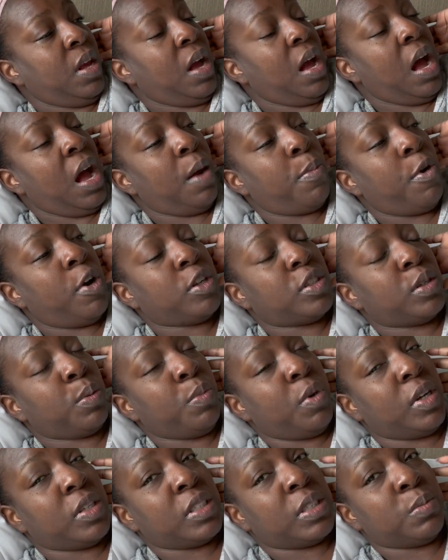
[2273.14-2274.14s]
I've also
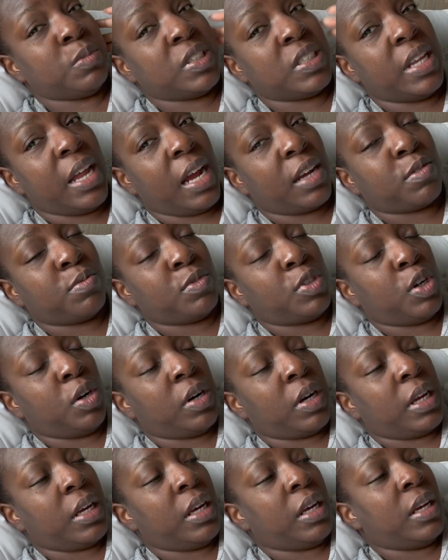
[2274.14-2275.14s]
bought some snacks from
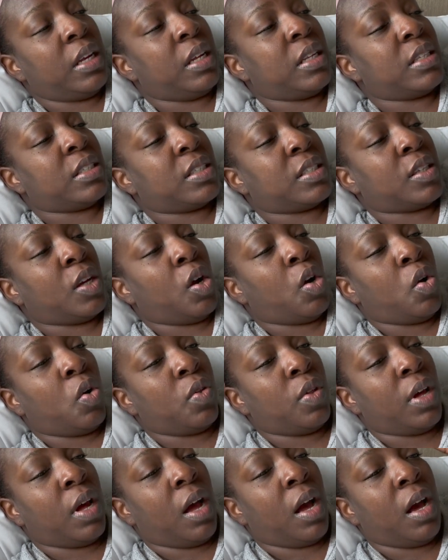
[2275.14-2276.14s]
Target.
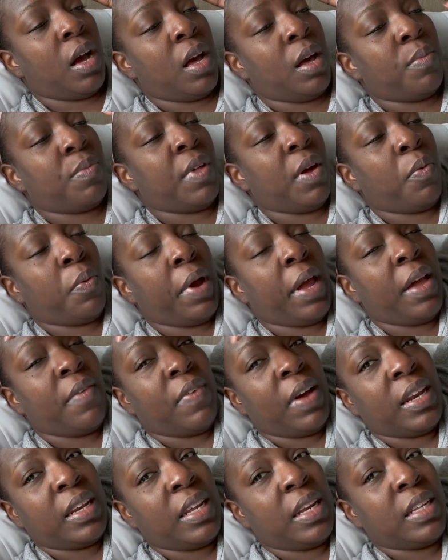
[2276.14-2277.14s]
So um, that way if
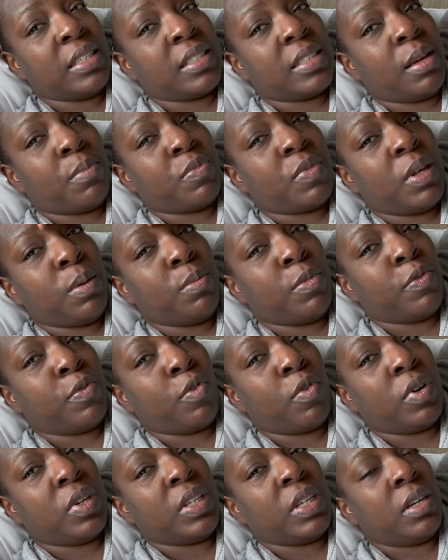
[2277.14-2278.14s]
I needed something
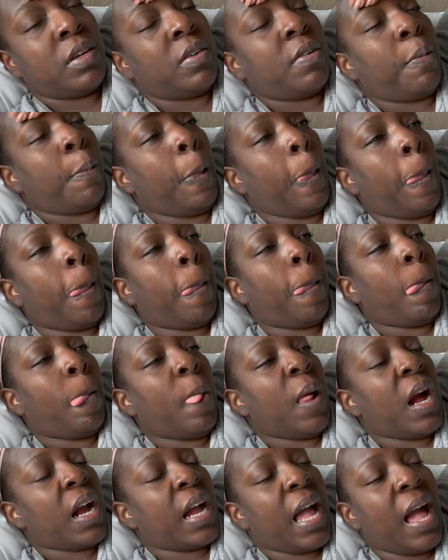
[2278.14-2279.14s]
before dinner,
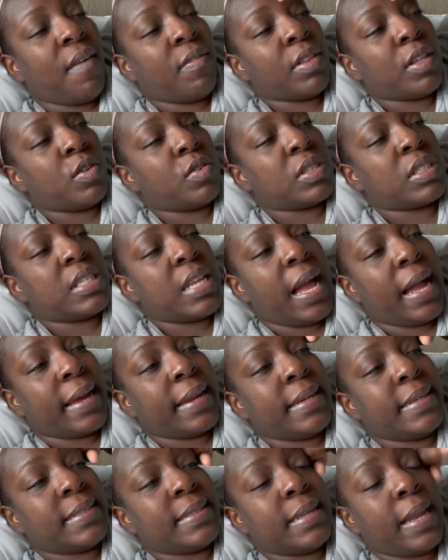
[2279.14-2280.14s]
I could have a little
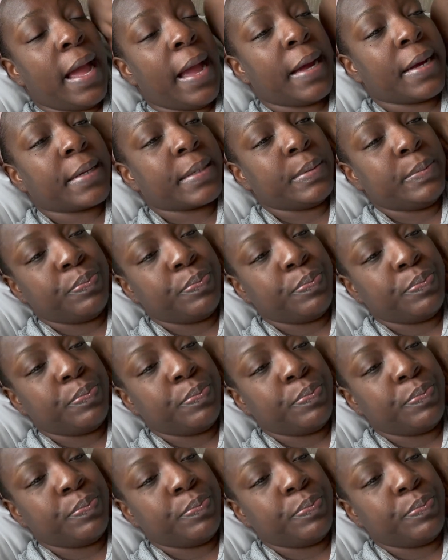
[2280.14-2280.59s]
snackety snack.